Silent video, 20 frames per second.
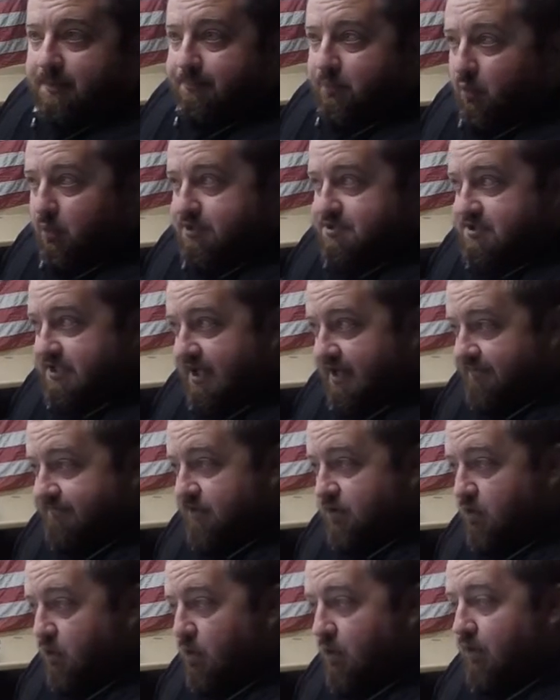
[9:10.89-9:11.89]
poison
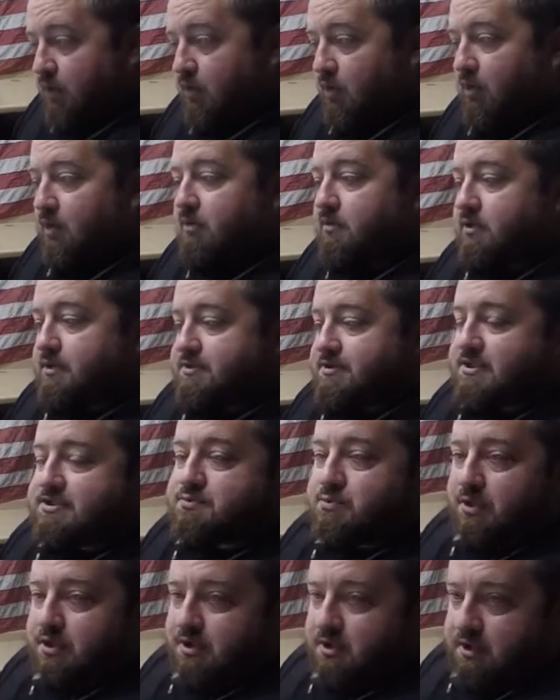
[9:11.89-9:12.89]
ivy oil, because
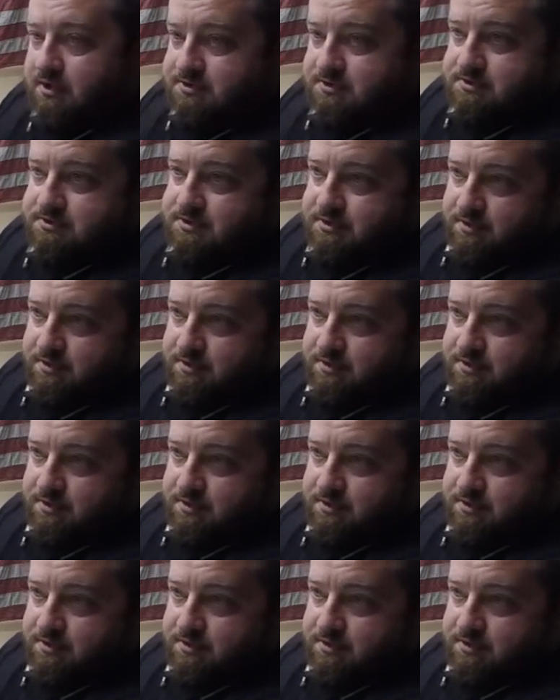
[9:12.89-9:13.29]
that's what causes